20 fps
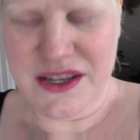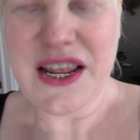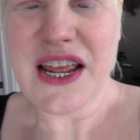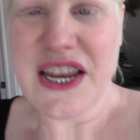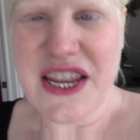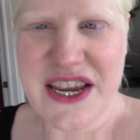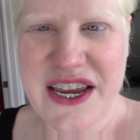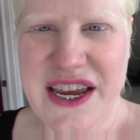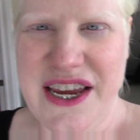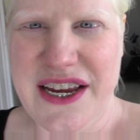In
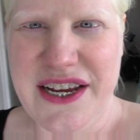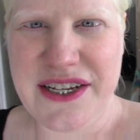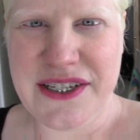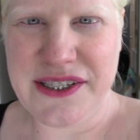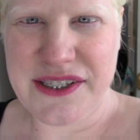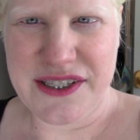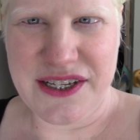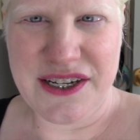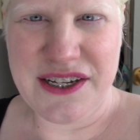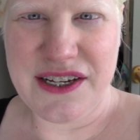any
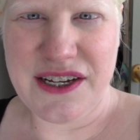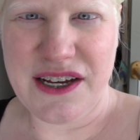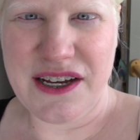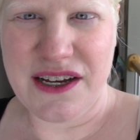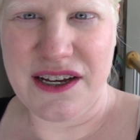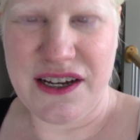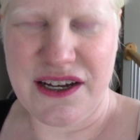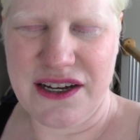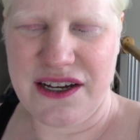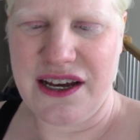case,
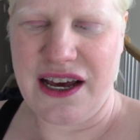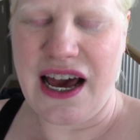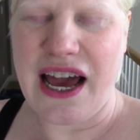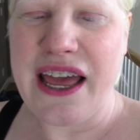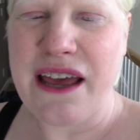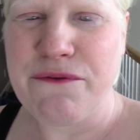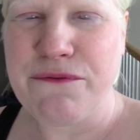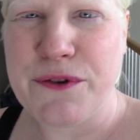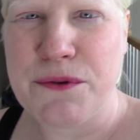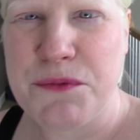I
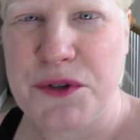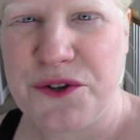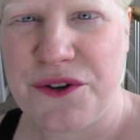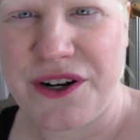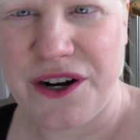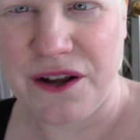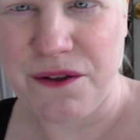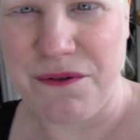have rheumatoid